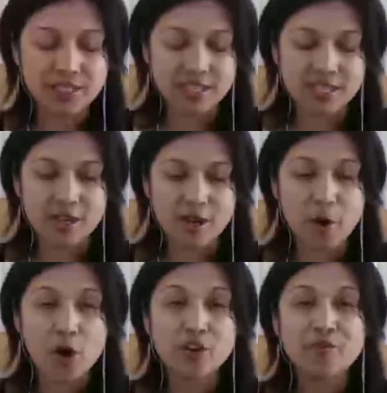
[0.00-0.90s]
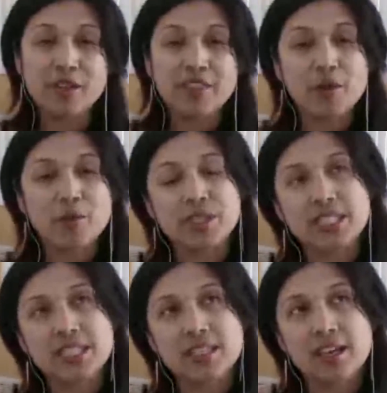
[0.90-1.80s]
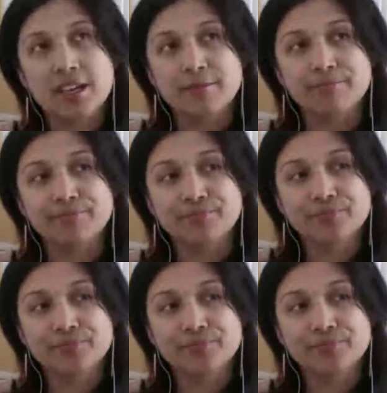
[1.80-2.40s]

there was a part of me that was